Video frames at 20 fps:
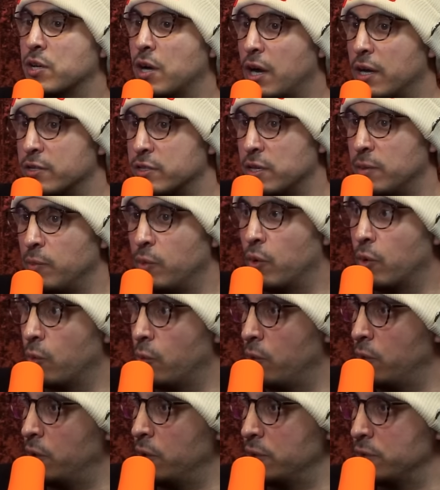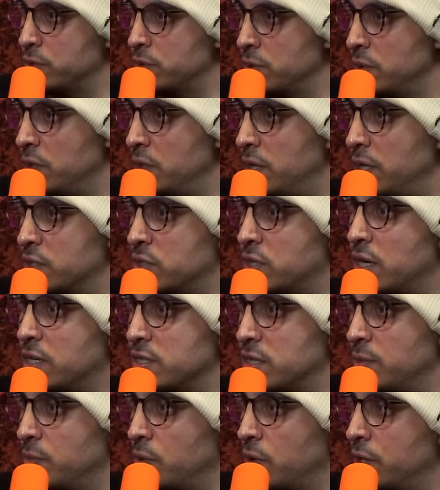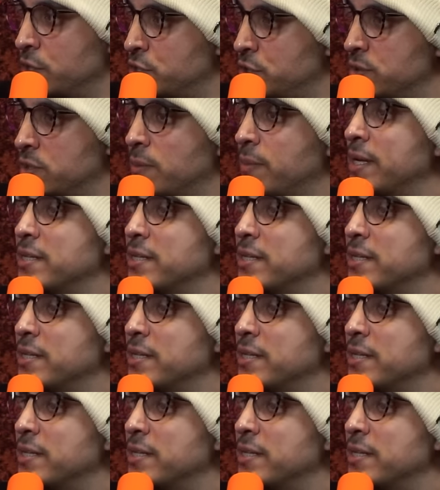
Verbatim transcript: is causing more wars is causing more issues.